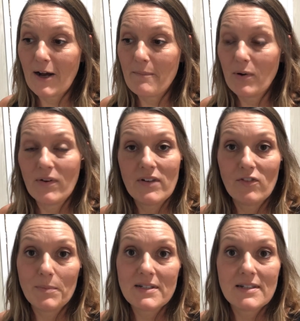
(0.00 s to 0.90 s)
but we've
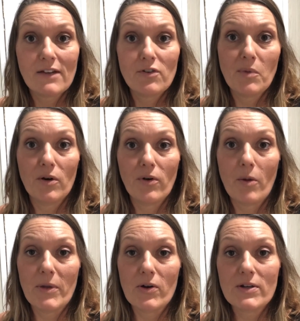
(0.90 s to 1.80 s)
never been sick from our raw
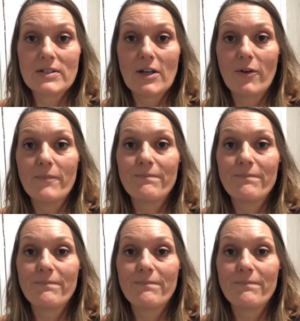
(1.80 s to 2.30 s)
milk, so